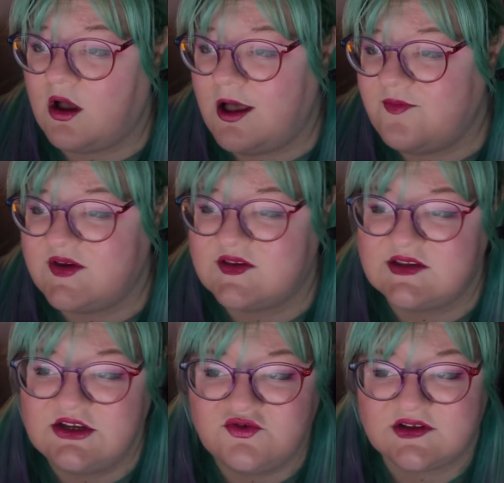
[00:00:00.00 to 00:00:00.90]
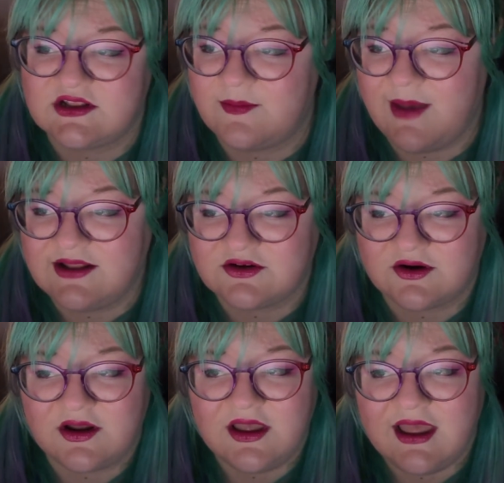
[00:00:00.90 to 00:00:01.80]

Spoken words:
obvious interest in the matter,